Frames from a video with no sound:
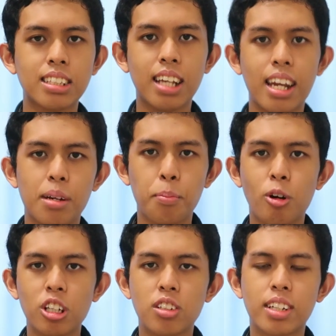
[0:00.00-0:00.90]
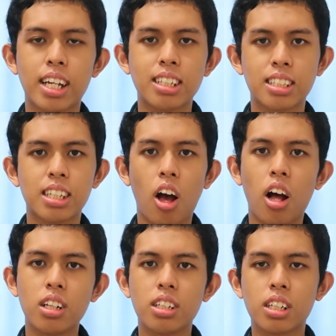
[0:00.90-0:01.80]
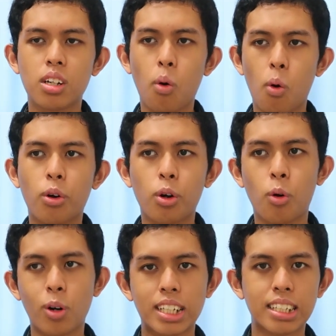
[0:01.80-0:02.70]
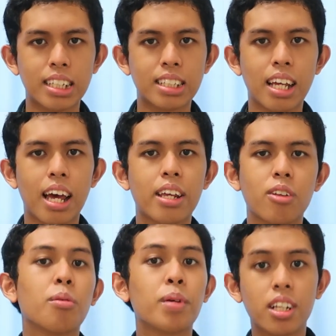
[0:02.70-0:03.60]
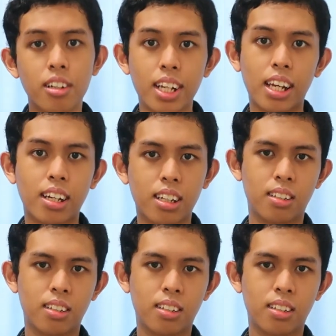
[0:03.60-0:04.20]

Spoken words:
inside the post, you can see all the core courses that you'll be learning.